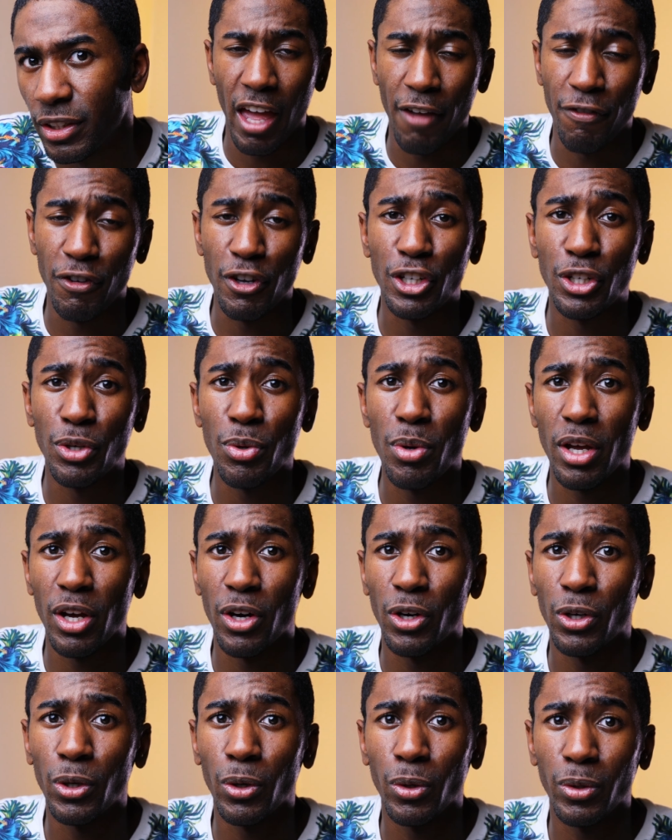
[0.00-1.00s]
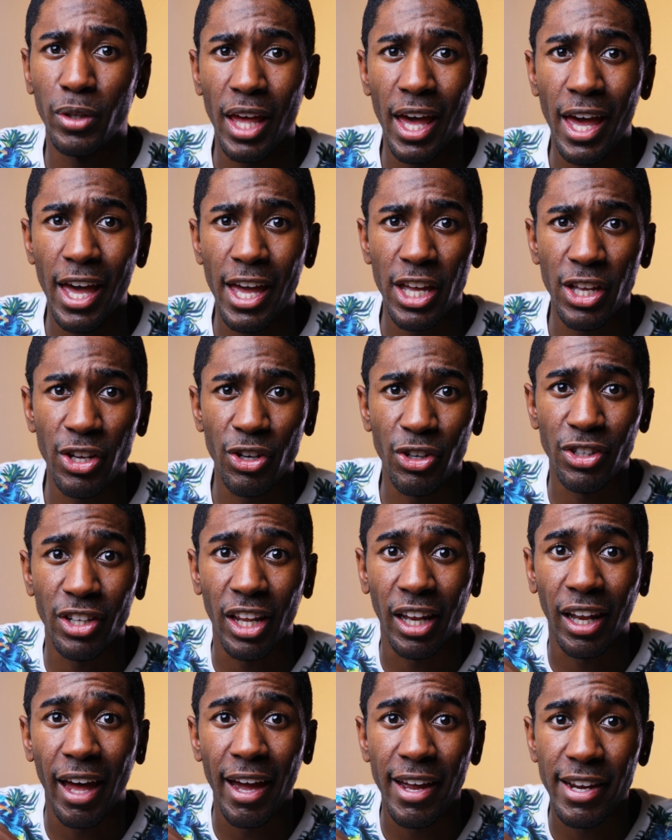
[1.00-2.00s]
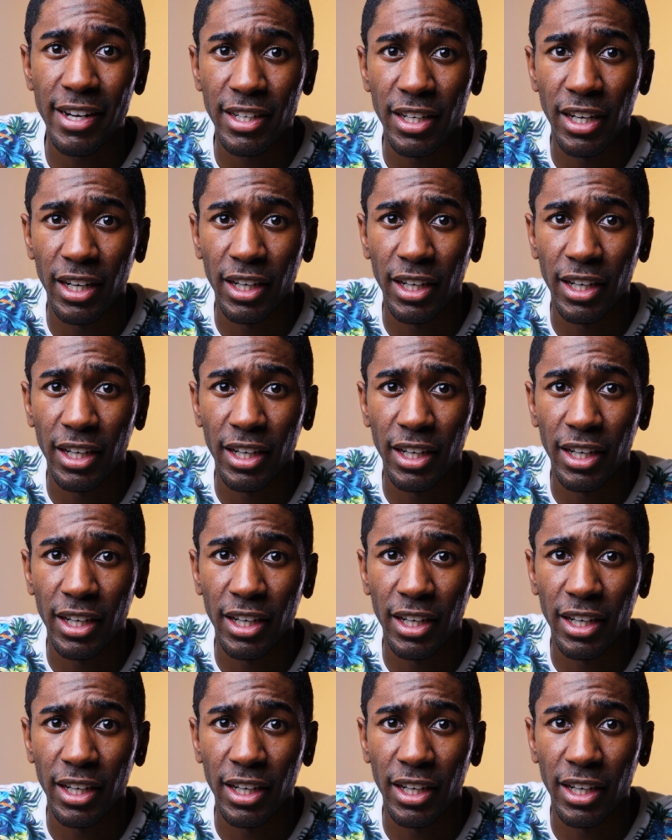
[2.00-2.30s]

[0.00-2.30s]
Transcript: If you're shooting a whole day, the light